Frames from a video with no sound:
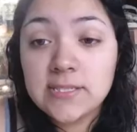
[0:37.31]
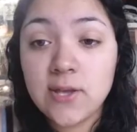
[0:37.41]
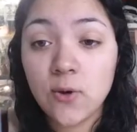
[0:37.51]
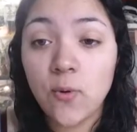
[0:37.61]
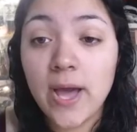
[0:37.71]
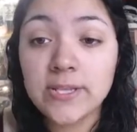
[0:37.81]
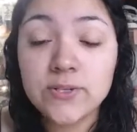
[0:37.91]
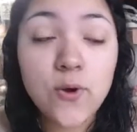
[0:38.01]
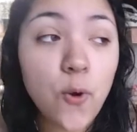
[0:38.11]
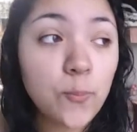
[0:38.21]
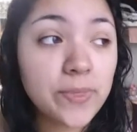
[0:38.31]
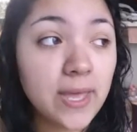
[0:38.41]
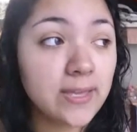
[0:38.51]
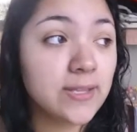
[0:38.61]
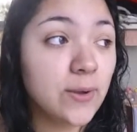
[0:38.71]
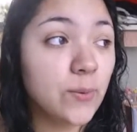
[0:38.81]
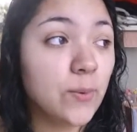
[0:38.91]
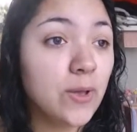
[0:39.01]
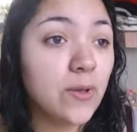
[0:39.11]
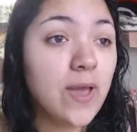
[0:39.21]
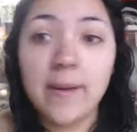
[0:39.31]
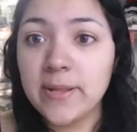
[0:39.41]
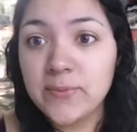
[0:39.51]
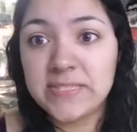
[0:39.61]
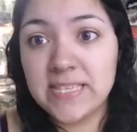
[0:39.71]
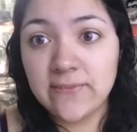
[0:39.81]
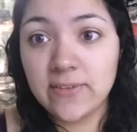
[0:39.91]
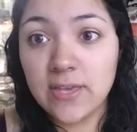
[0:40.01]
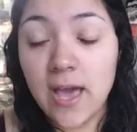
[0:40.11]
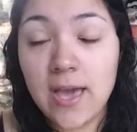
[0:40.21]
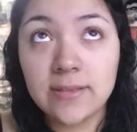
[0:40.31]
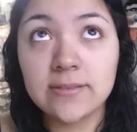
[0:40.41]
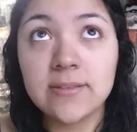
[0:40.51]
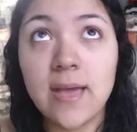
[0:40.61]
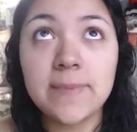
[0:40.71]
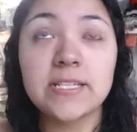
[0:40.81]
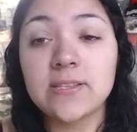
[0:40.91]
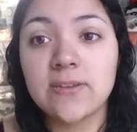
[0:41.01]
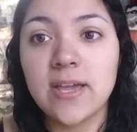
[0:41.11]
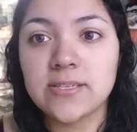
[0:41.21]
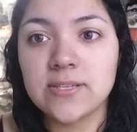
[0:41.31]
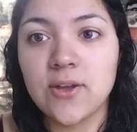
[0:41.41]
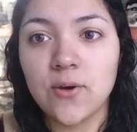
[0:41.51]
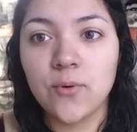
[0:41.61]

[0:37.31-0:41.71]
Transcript: So I do hope that, I'm not telling you guys,